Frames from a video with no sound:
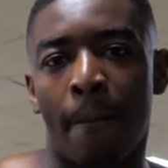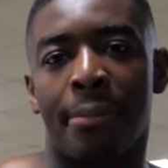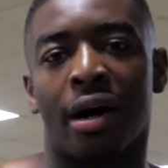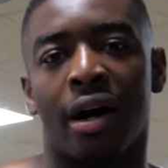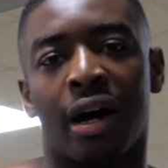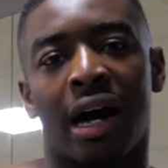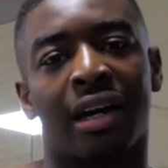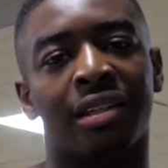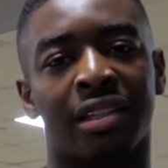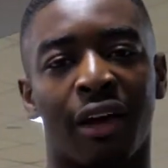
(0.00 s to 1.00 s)
But I
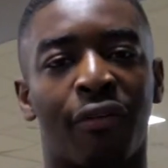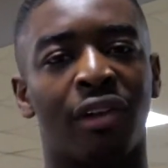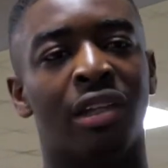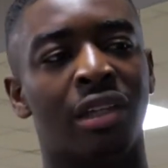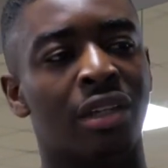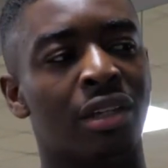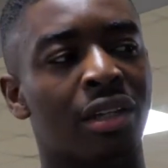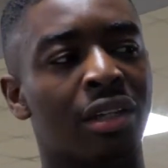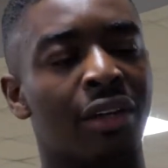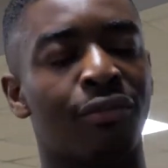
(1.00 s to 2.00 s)
can definitely
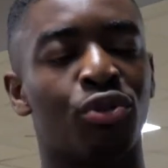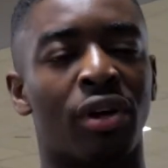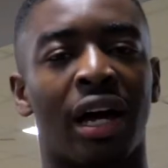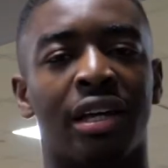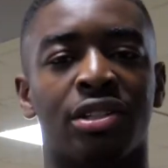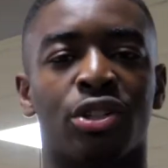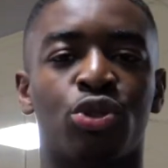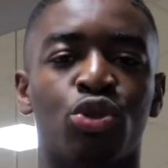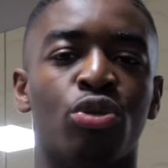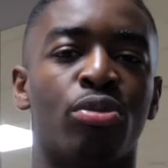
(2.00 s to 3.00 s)
give you guys a
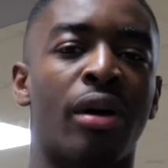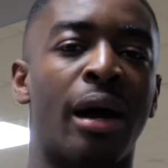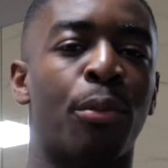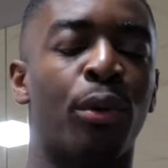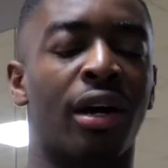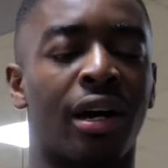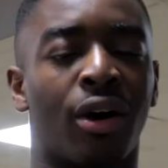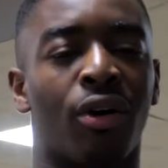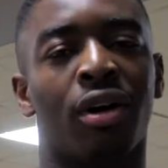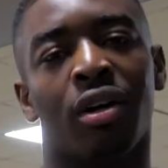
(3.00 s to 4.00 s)
suitable ab
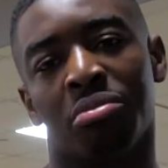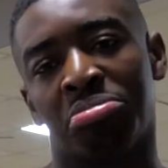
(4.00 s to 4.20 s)
workout